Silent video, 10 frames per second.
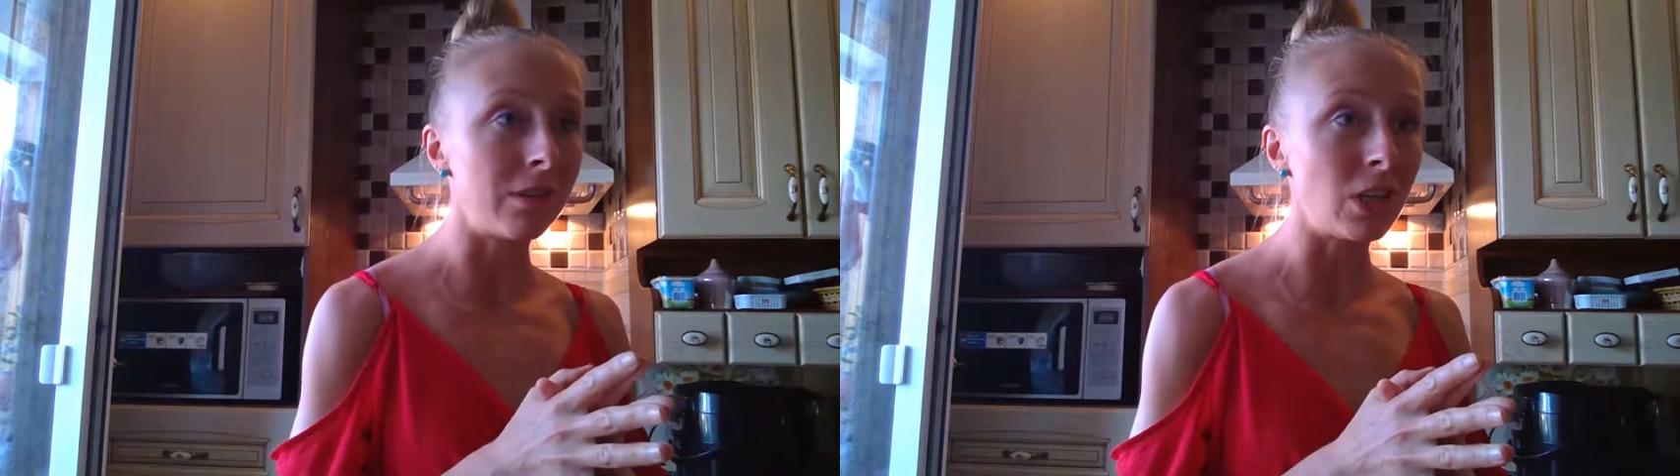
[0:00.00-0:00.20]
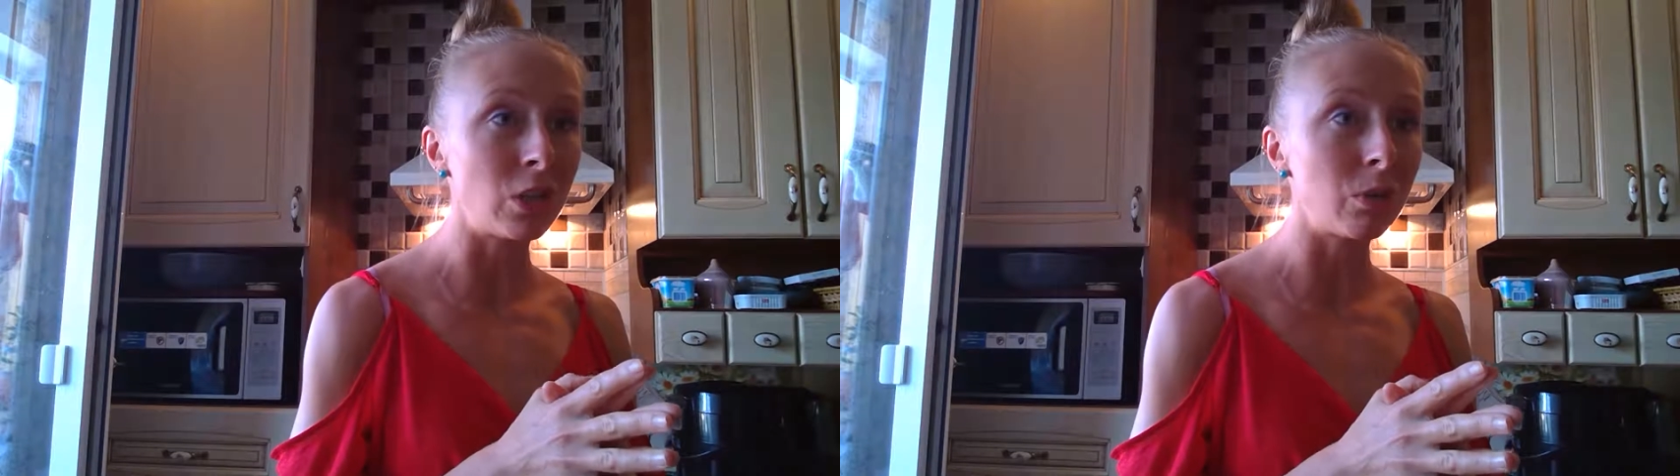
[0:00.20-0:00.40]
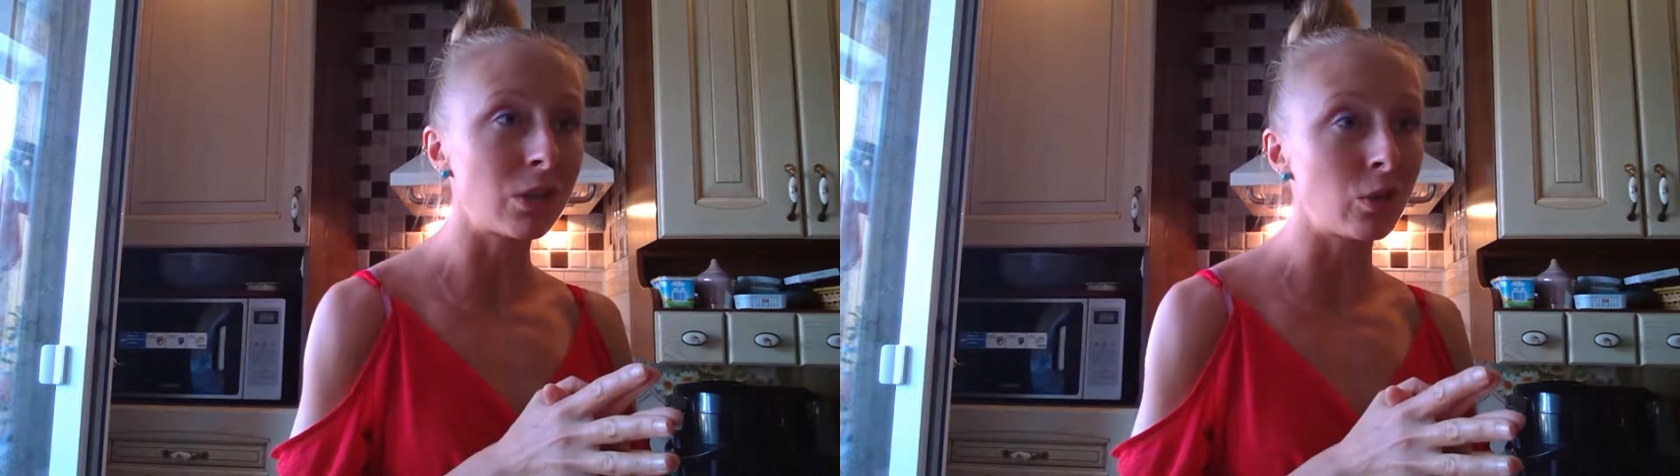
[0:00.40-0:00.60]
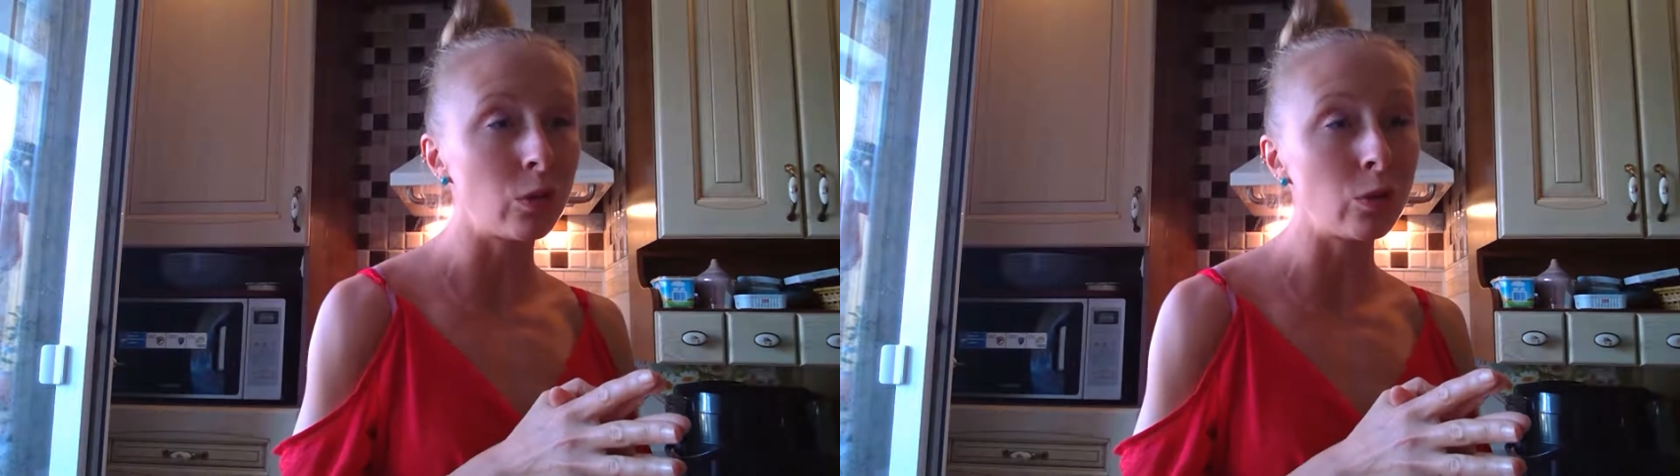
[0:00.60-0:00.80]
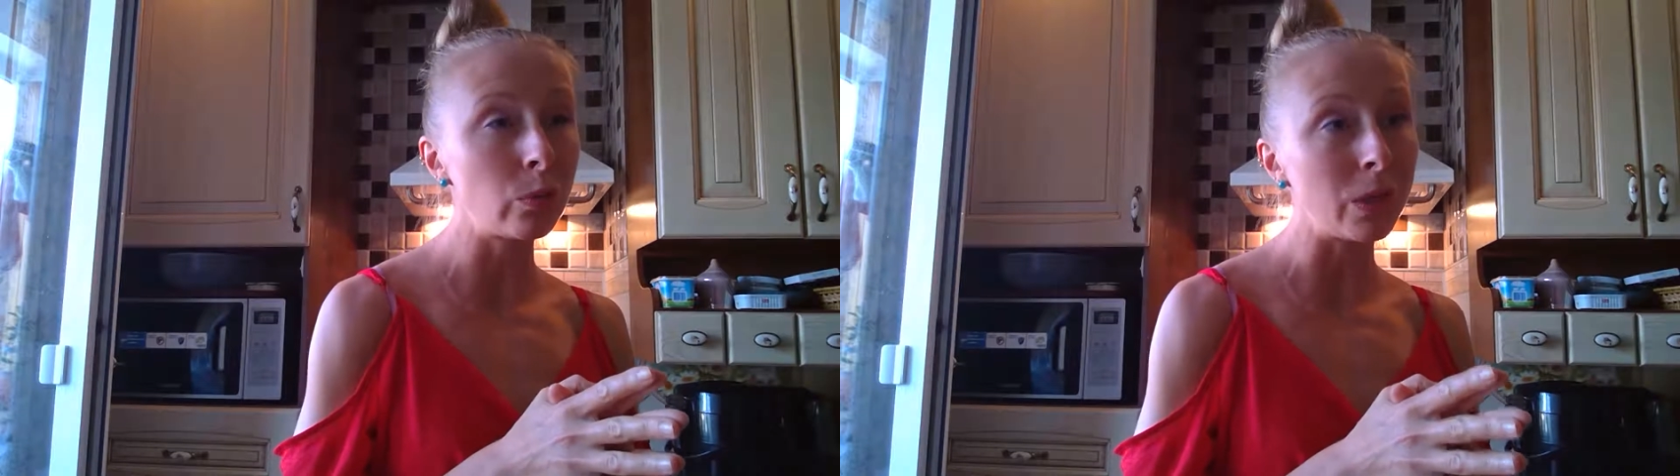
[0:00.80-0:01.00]
vegetables
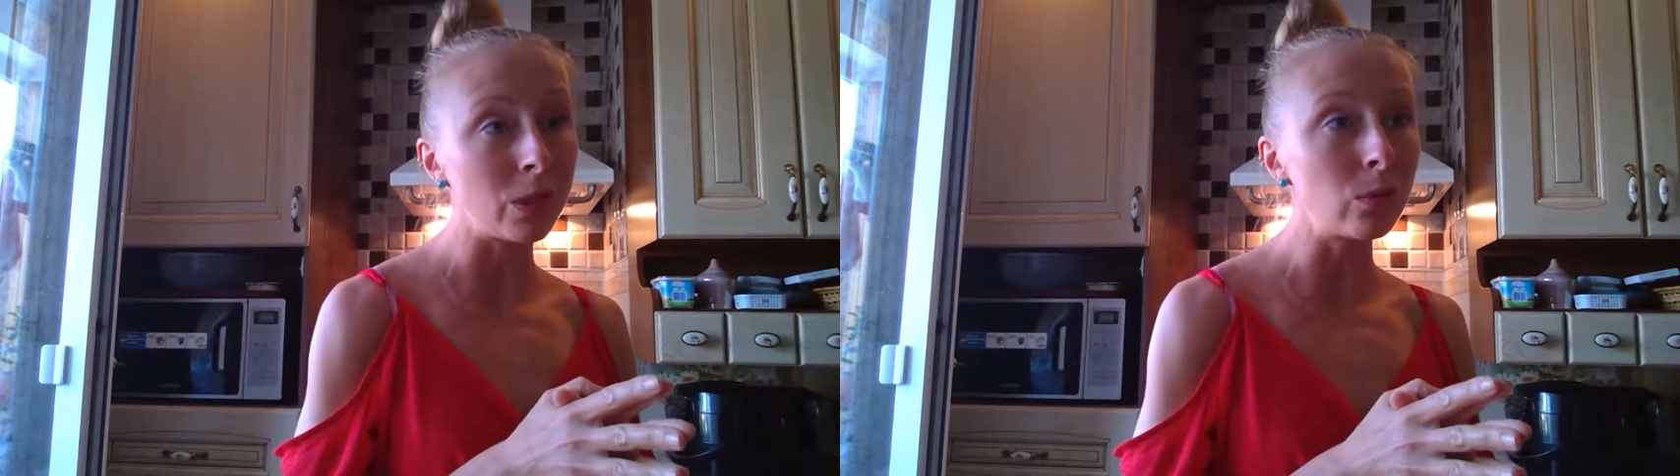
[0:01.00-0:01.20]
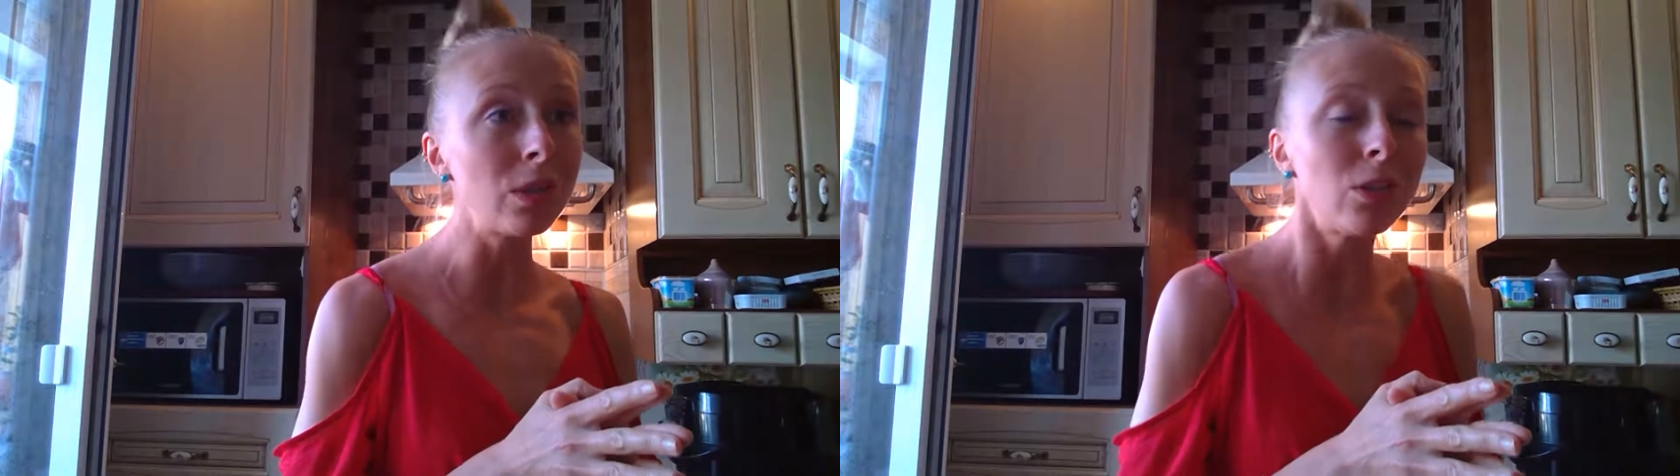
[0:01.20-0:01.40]
to be cooked.